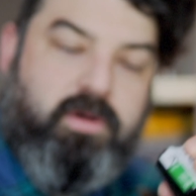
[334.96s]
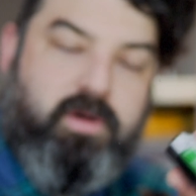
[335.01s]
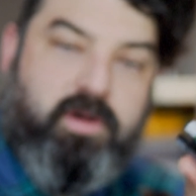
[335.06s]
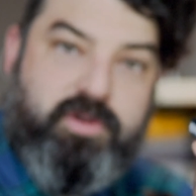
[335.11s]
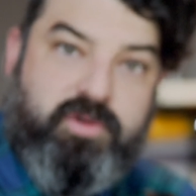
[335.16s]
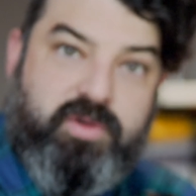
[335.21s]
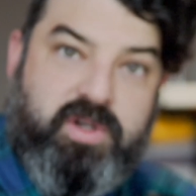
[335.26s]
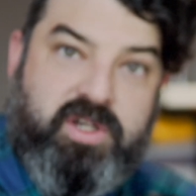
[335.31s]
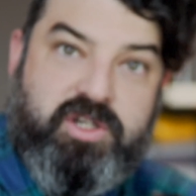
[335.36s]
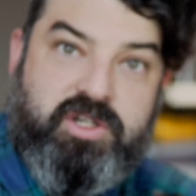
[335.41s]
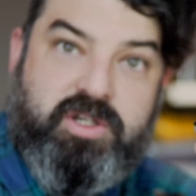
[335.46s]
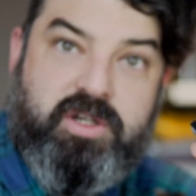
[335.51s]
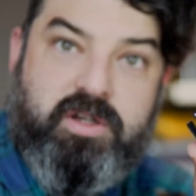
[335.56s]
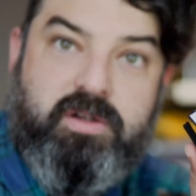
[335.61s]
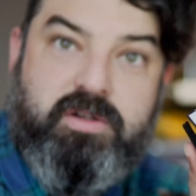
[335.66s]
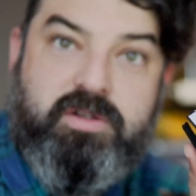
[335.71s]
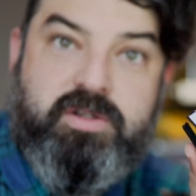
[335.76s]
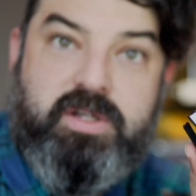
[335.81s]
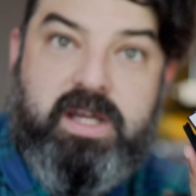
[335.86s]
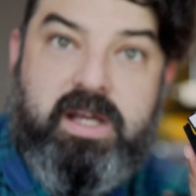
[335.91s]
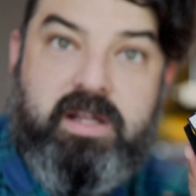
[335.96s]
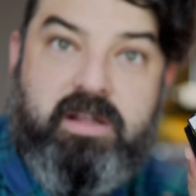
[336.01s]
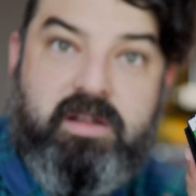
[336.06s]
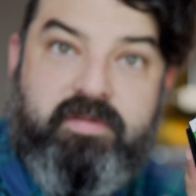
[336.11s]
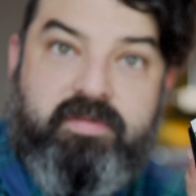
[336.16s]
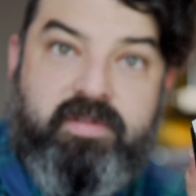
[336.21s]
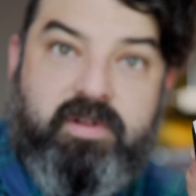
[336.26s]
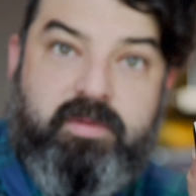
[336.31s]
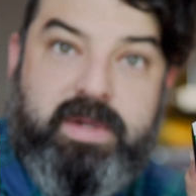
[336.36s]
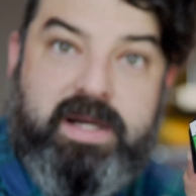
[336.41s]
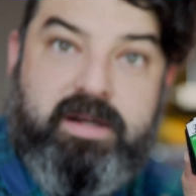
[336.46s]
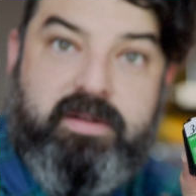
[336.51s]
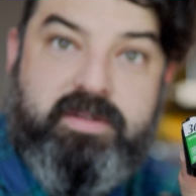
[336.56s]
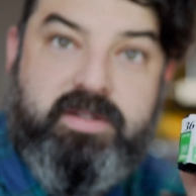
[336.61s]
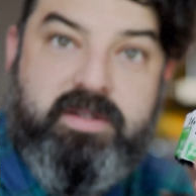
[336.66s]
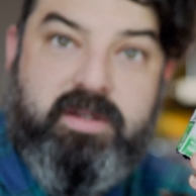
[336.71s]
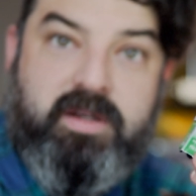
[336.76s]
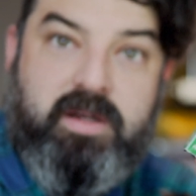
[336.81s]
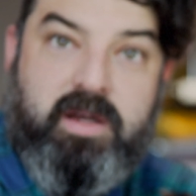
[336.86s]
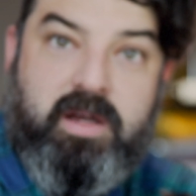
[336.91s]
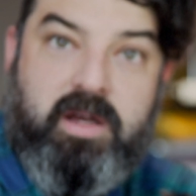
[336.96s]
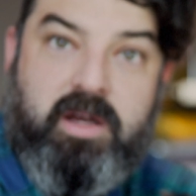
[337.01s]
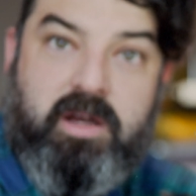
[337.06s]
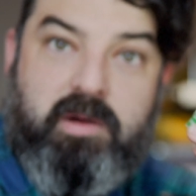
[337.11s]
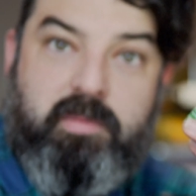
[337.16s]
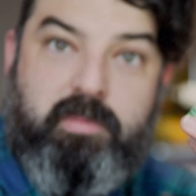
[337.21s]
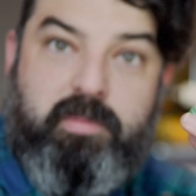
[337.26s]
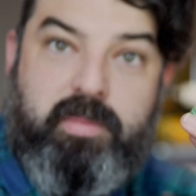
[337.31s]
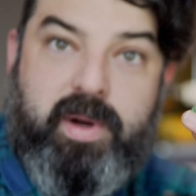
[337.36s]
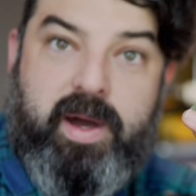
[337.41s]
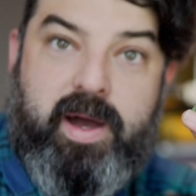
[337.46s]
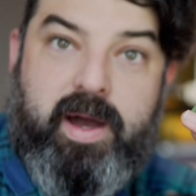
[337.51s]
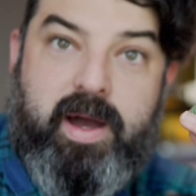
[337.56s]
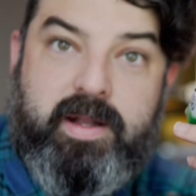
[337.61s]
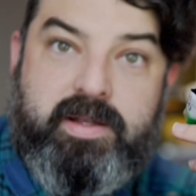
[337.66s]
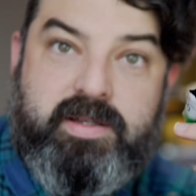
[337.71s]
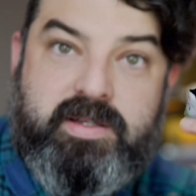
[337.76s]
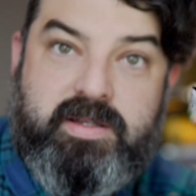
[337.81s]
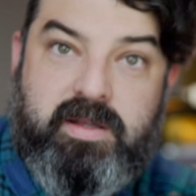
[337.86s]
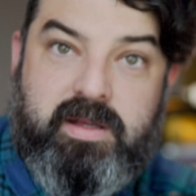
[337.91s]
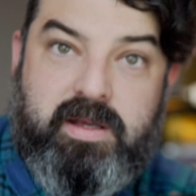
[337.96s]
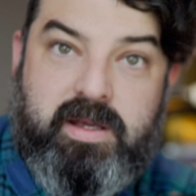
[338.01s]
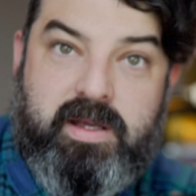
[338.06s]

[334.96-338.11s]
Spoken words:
cartridge to get the film out. But